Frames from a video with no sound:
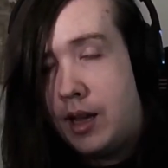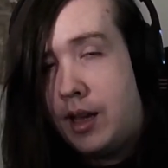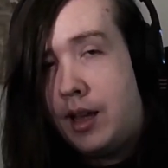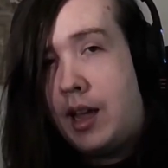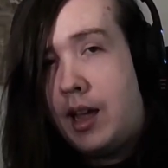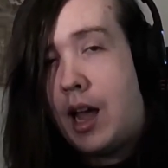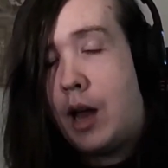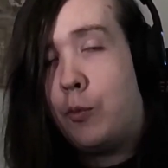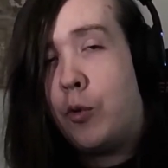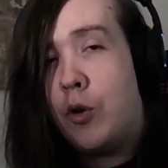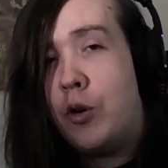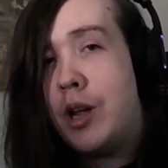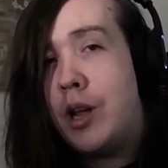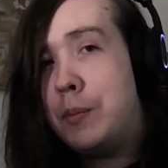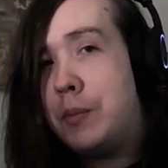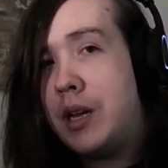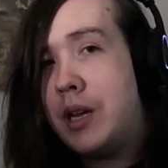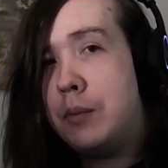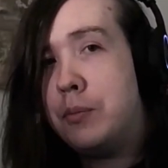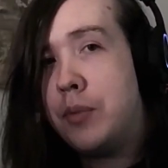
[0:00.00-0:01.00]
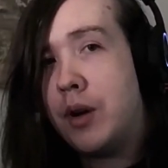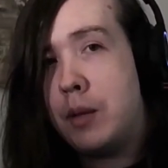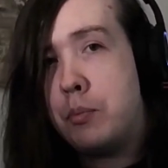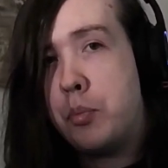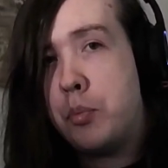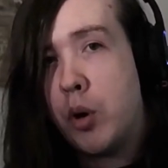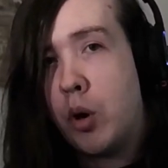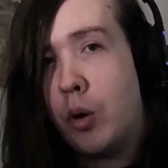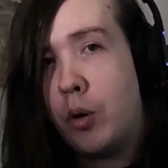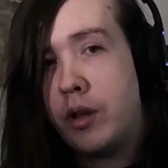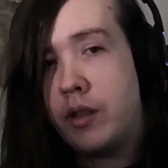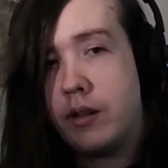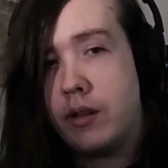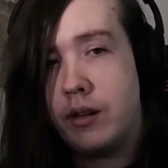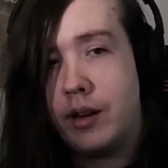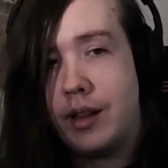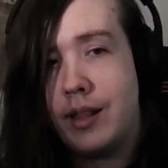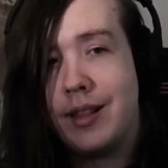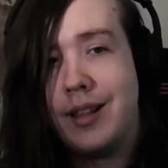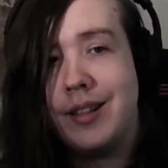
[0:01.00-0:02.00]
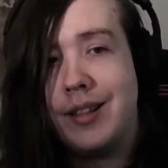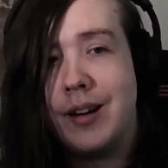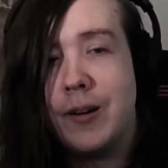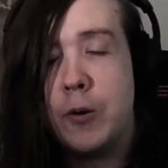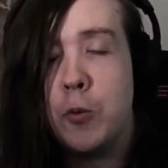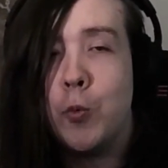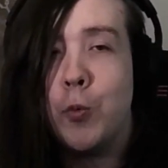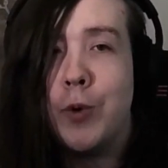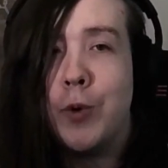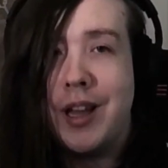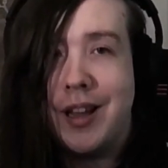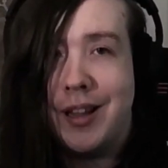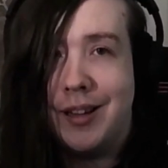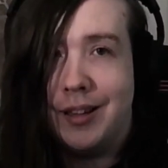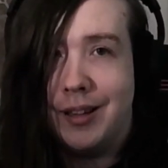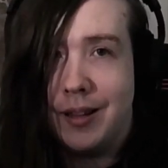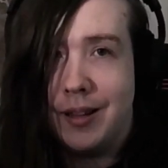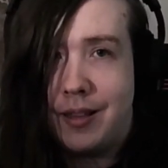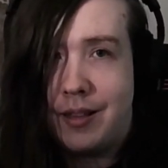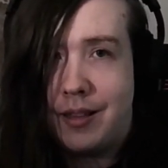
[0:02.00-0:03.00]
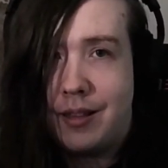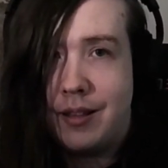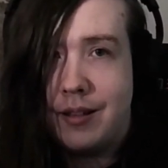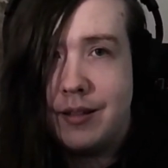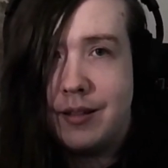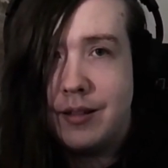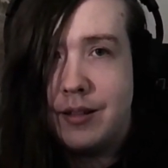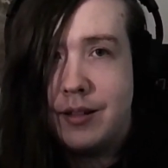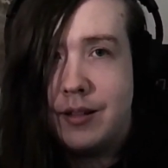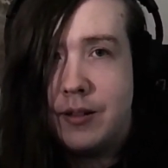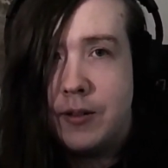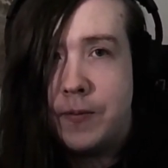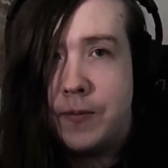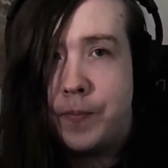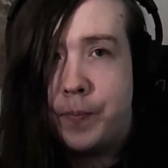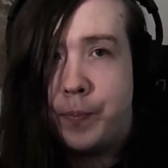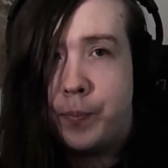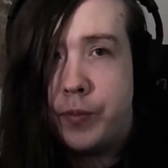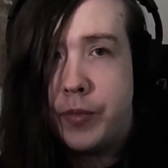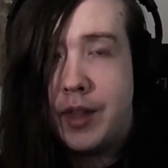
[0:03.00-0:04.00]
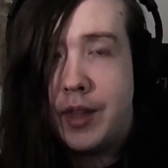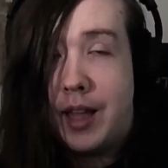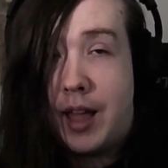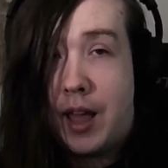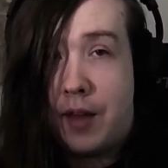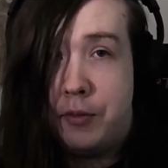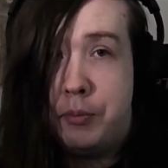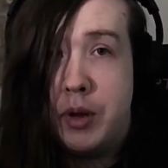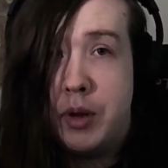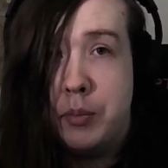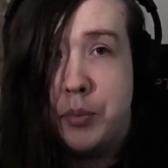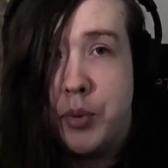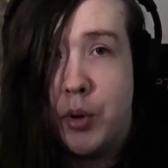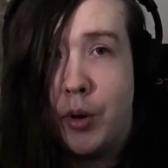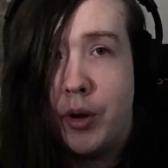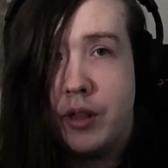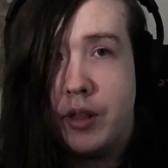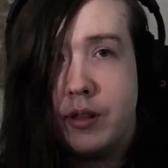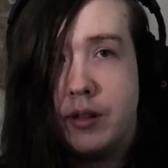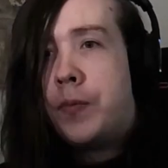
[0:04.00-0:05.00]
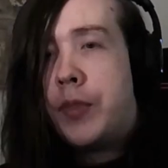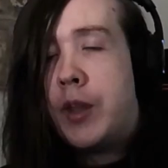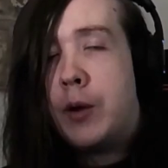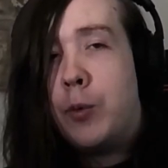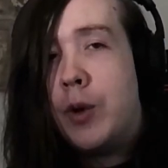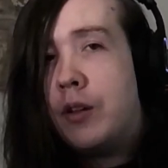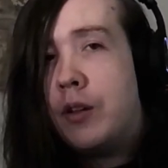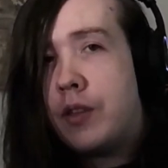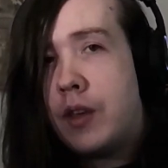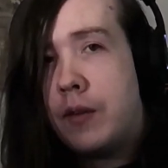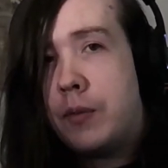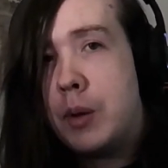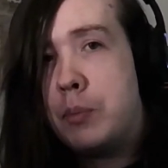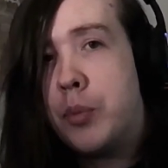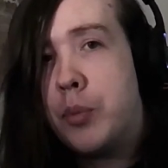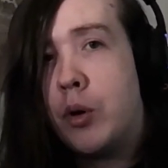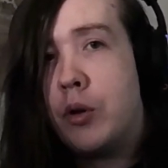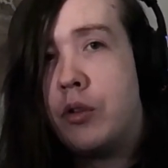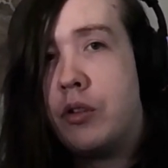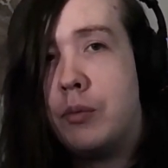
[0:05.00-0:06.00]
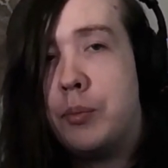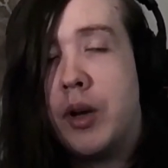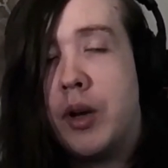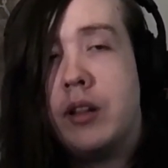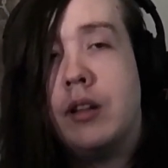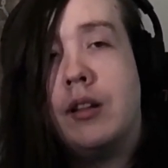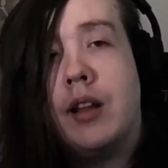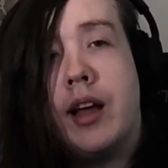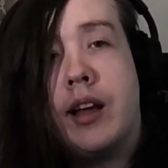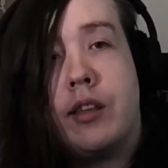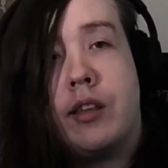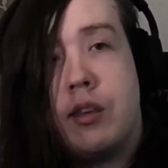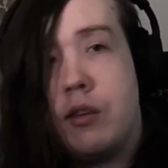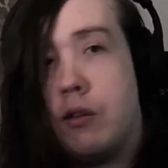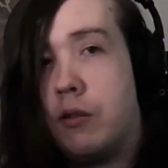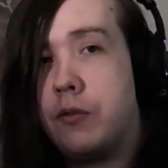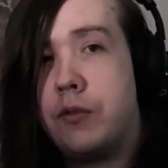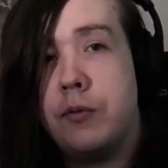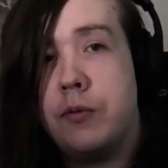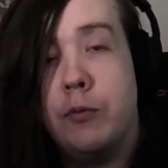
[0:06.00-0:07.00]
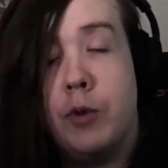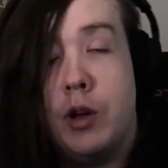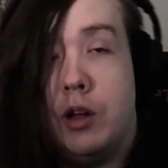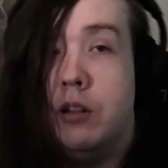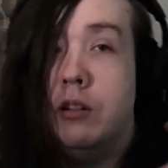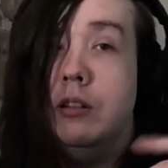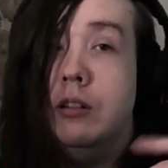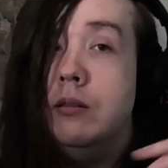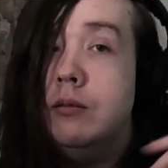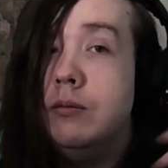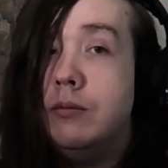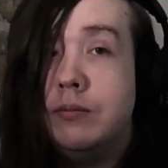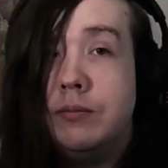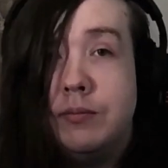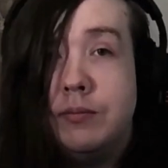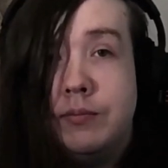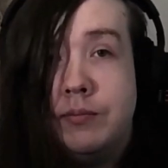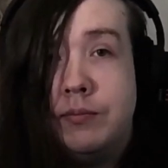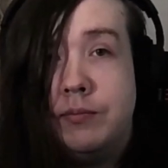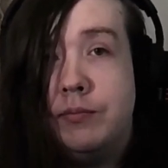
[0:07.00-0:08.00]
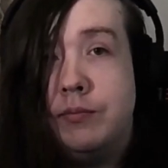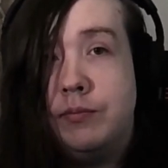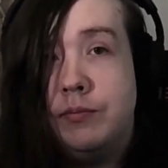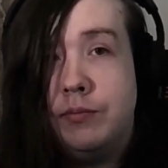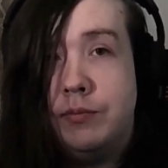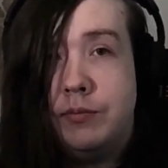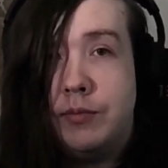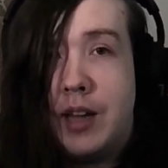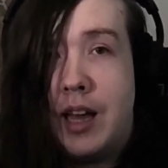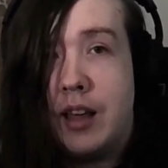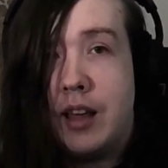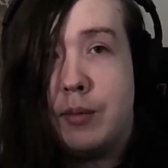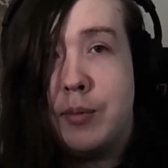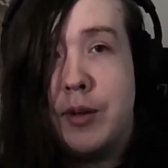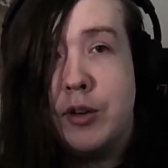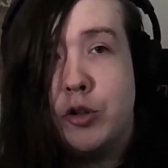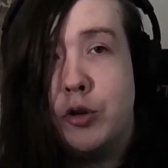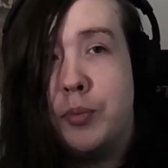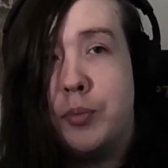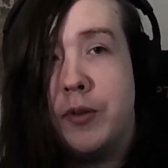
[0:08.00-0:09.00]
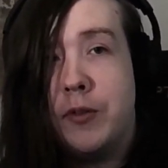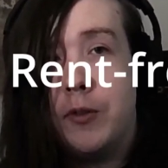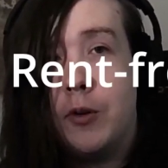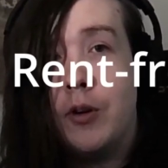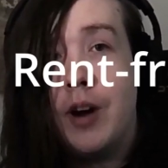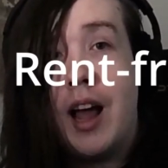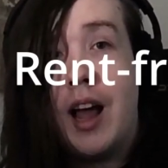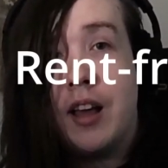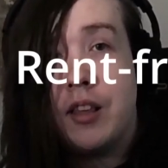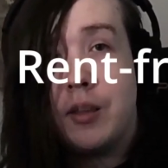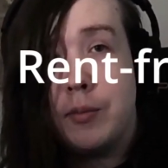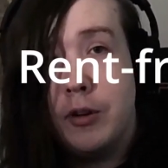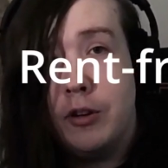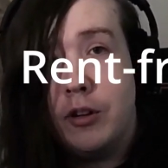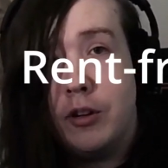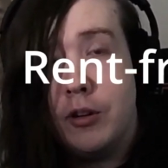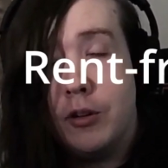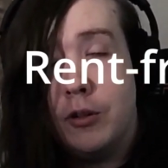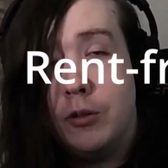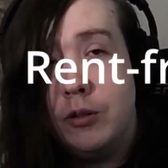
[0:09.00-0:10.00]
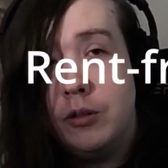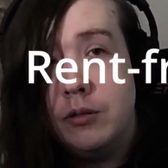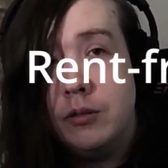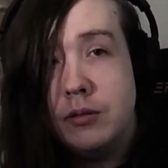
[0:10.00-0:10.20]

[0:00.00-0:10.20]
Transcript: And what I mean by poisoned is that their wells have been poisoned. Their wells have been poisoned by the likes of, well, as mentioned before, Asmongold,